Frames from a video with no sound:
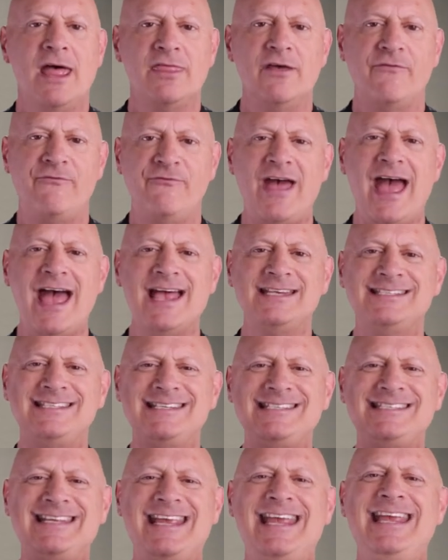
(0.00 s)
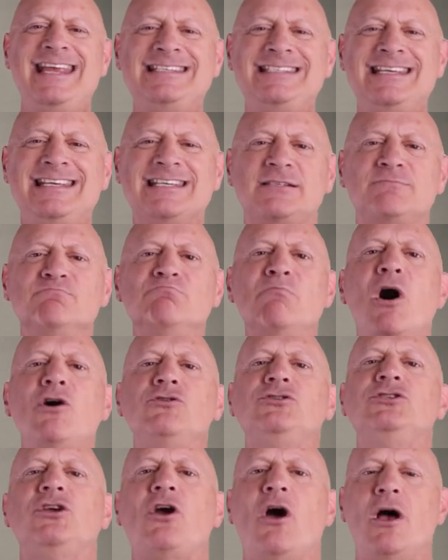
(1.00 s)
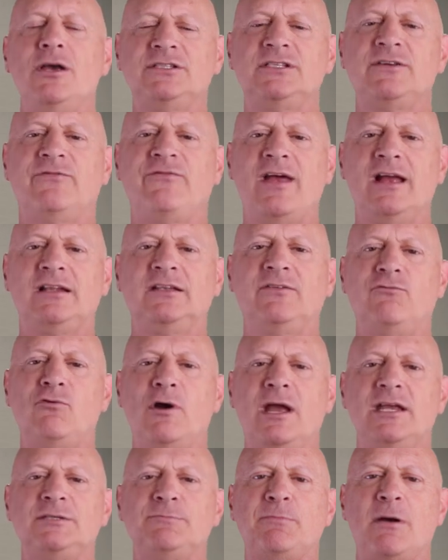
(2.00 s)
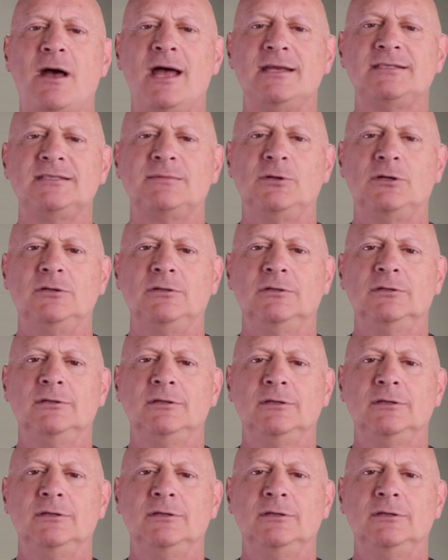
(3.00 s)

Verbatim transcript: the fastest, easiest, most cost-effective ways possible,